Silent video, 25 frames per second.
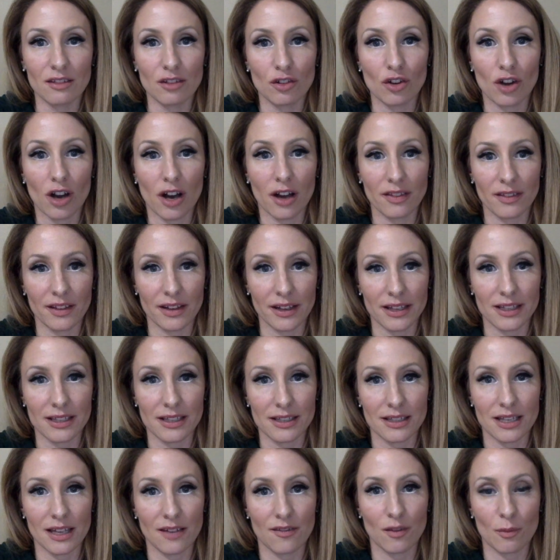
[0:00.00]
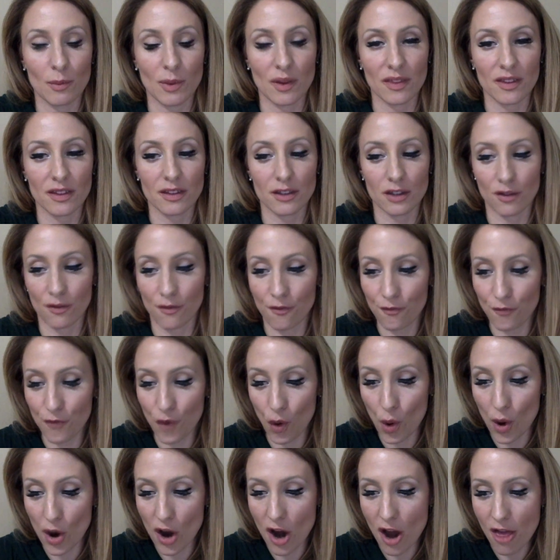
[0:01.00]
Your unluckiest day of the month is the
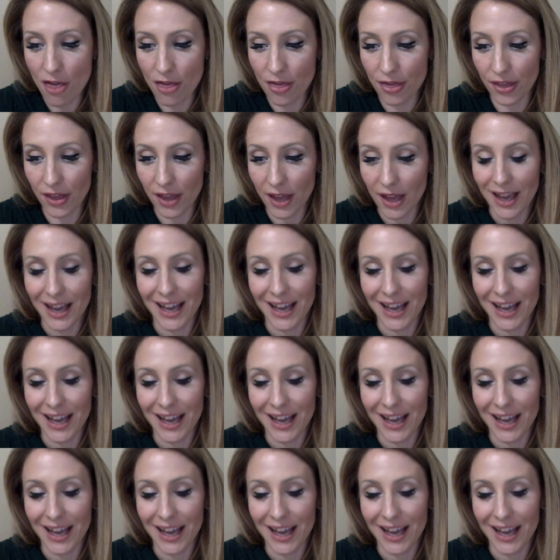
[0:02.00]
fourth.